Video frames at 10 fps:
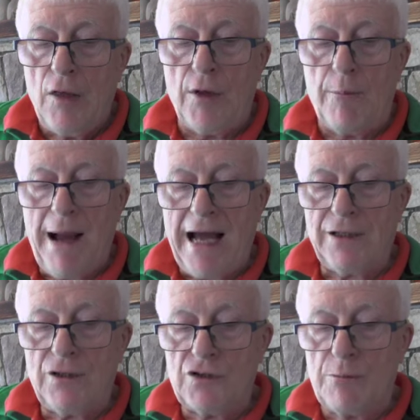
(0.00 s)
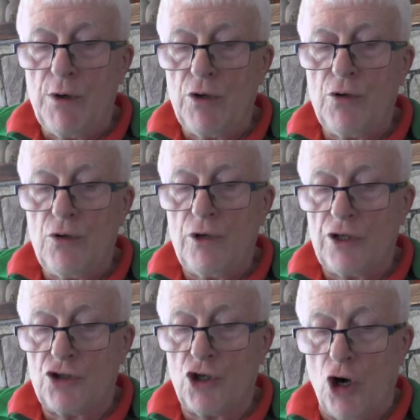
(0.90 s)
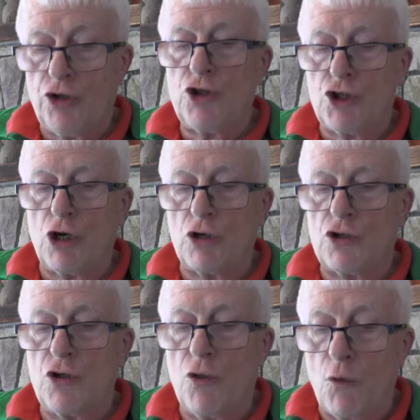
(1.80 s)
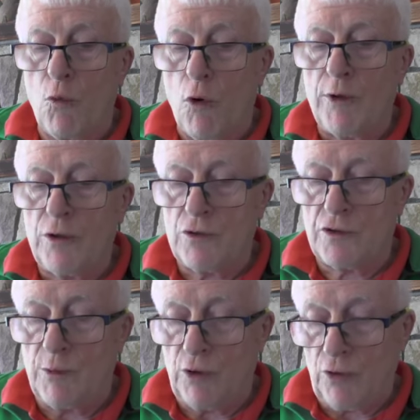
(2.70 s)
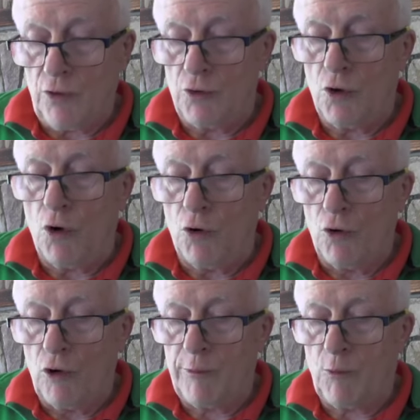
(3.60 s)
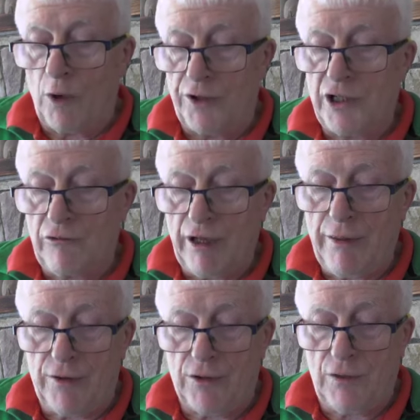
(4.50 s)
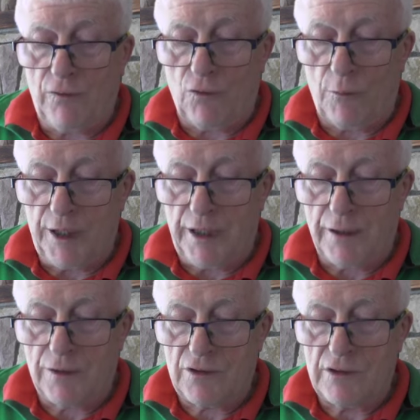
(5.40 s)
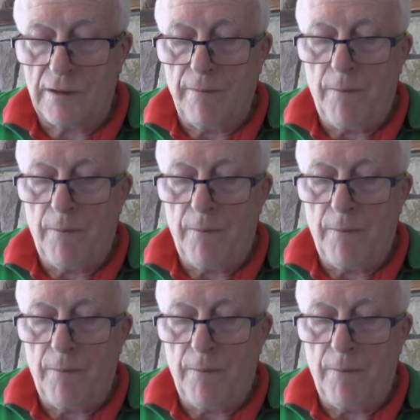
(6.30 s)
the man's moon is conjunct the woman's moon, orb 1 degree 34 minutes.